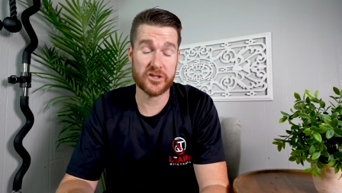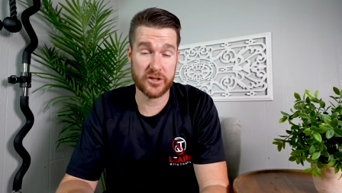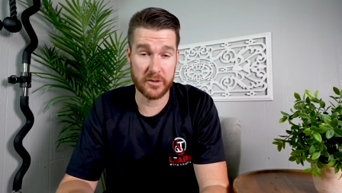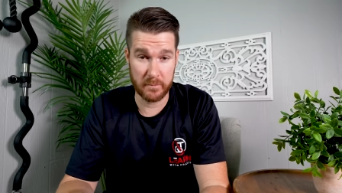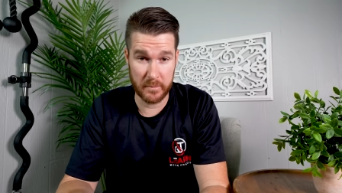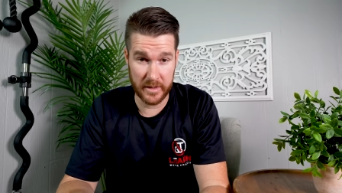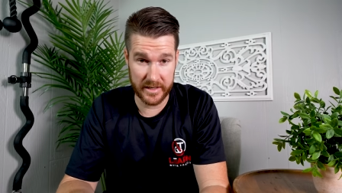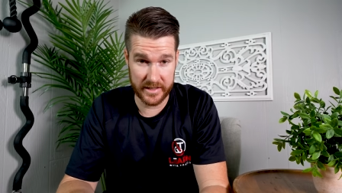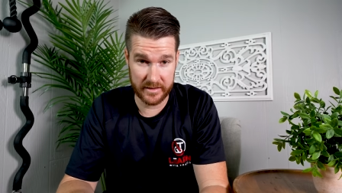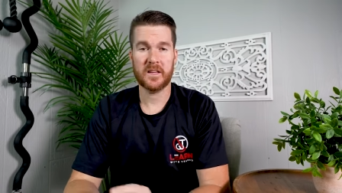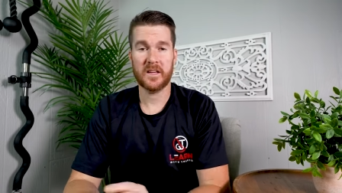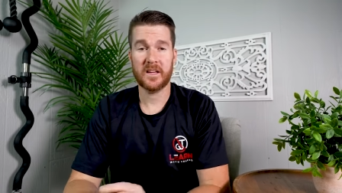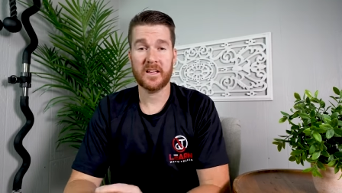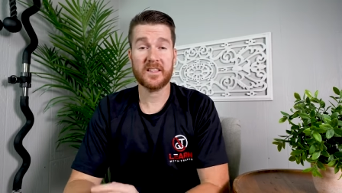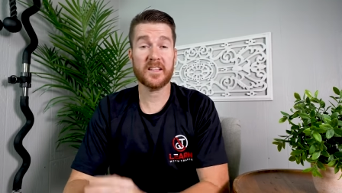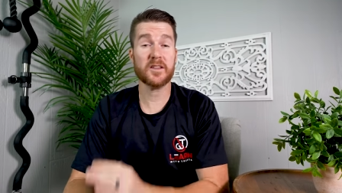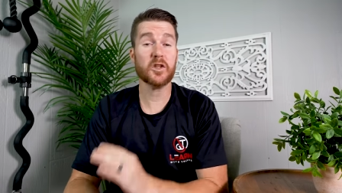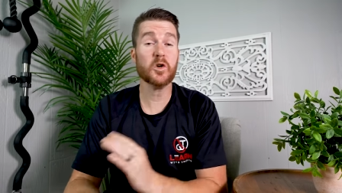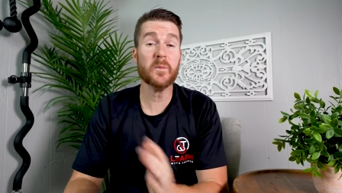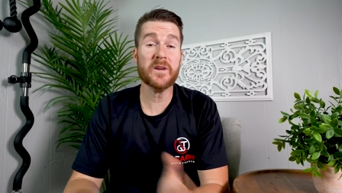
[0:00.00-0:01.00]
your money.
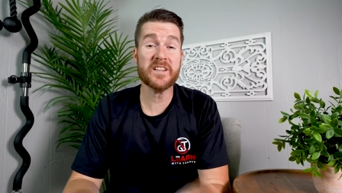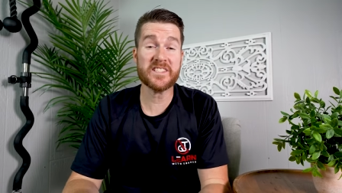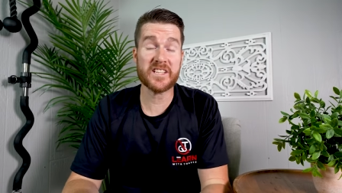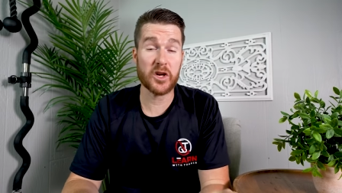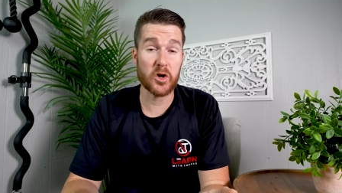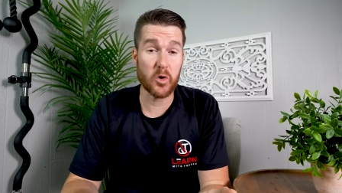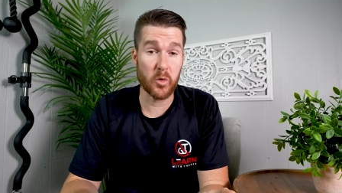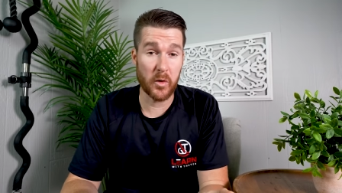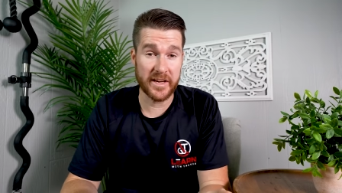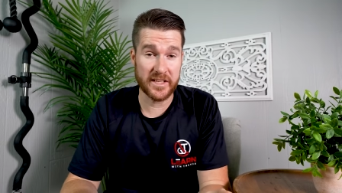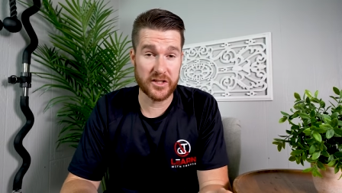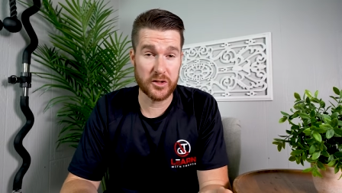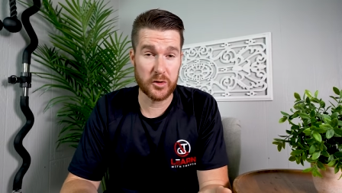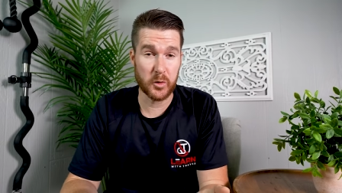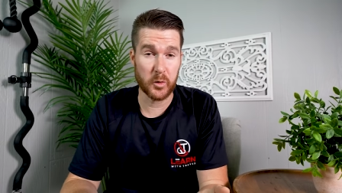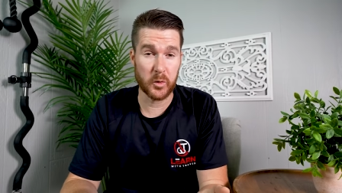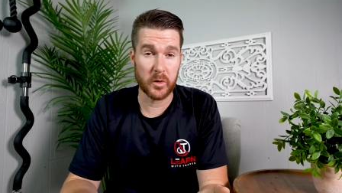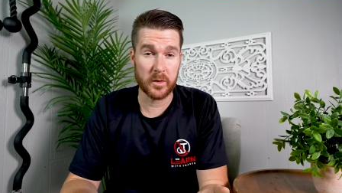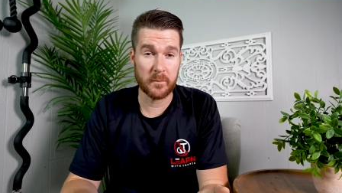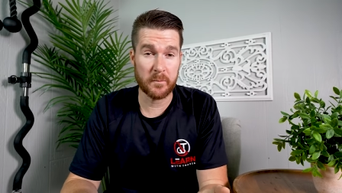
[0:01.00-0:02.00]
The Lumen is a great
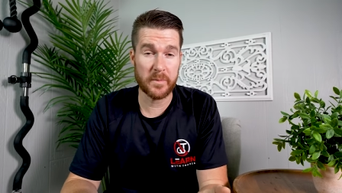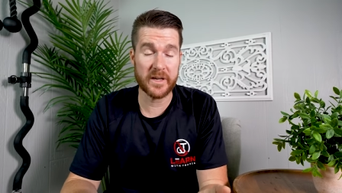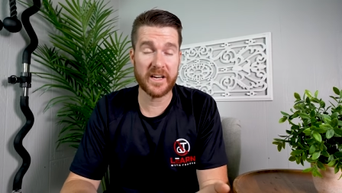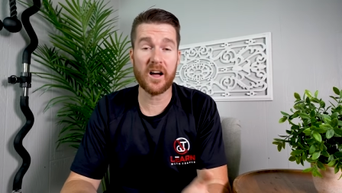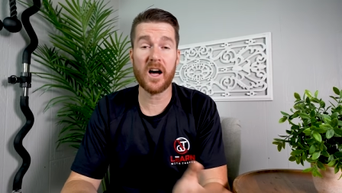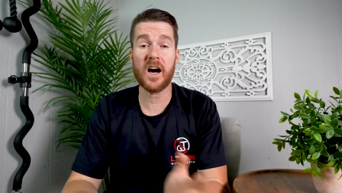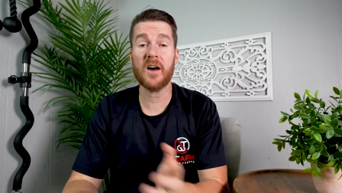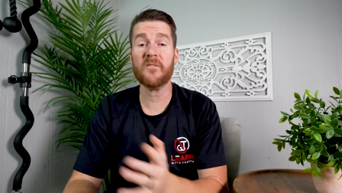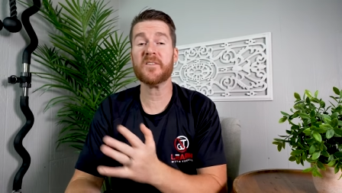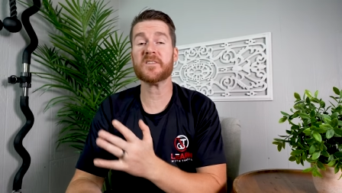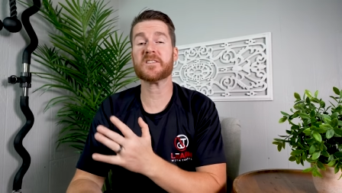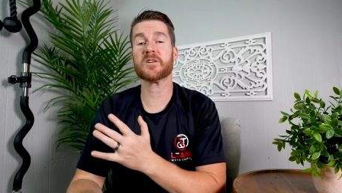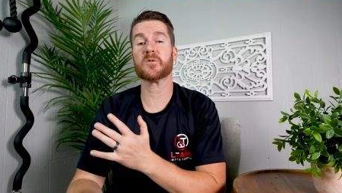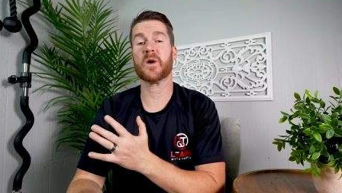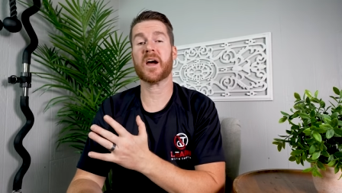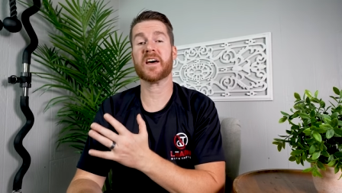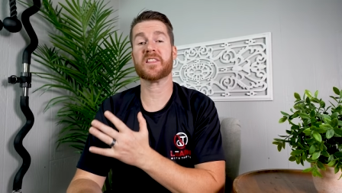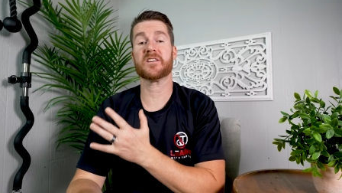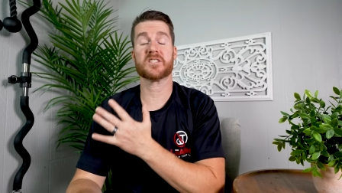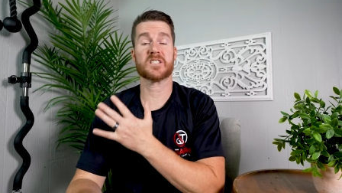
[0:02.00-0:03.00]
tool, but it offers a
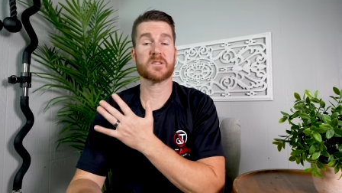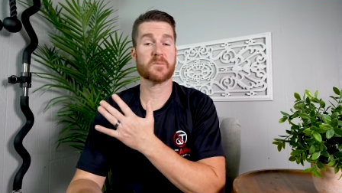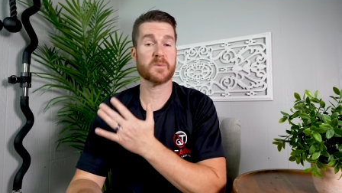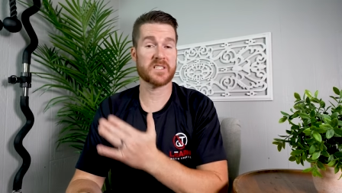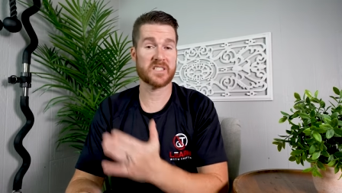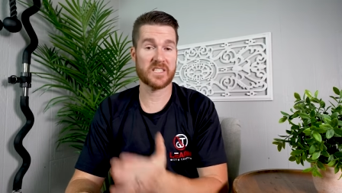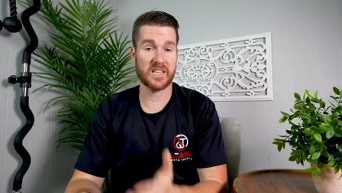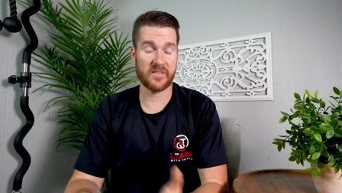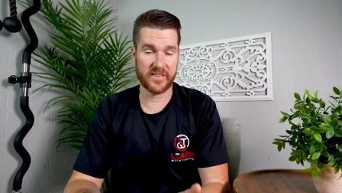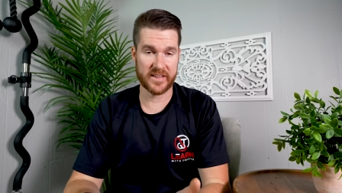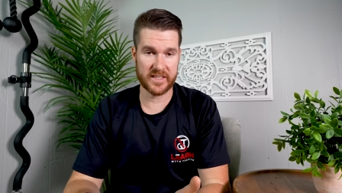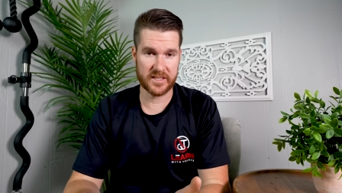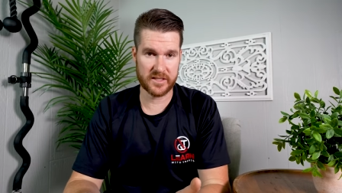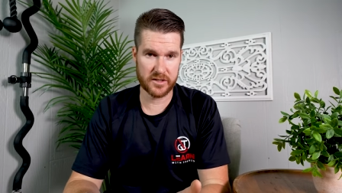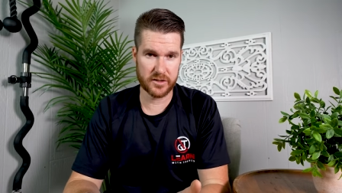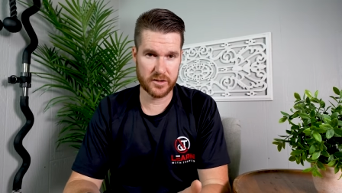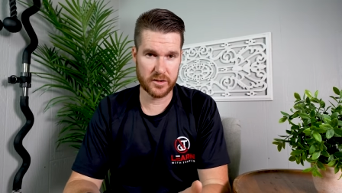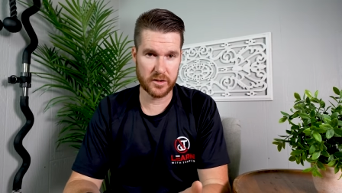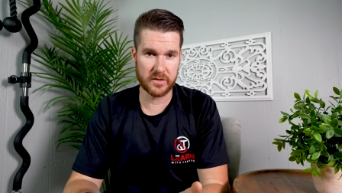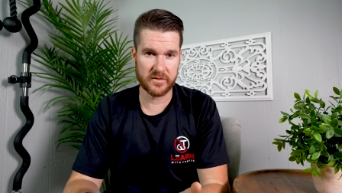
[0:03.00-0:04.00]
rather specific
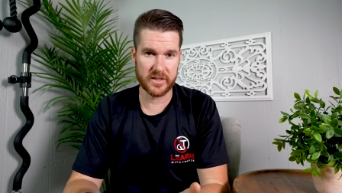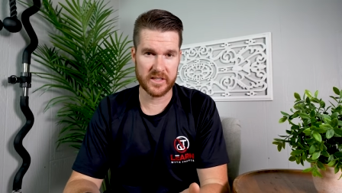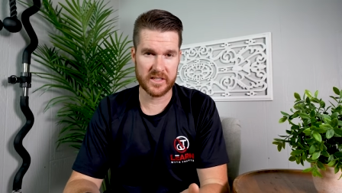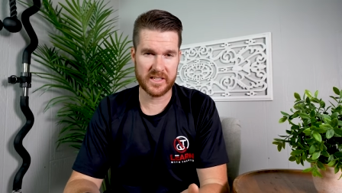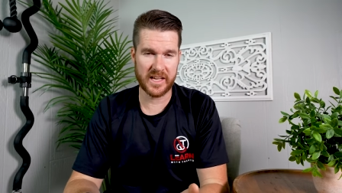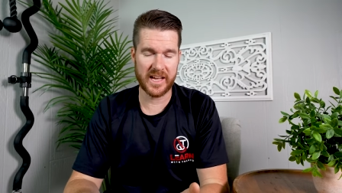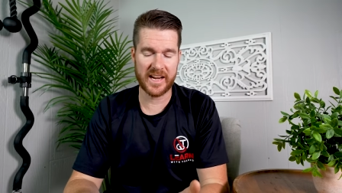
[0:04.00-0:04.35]
service,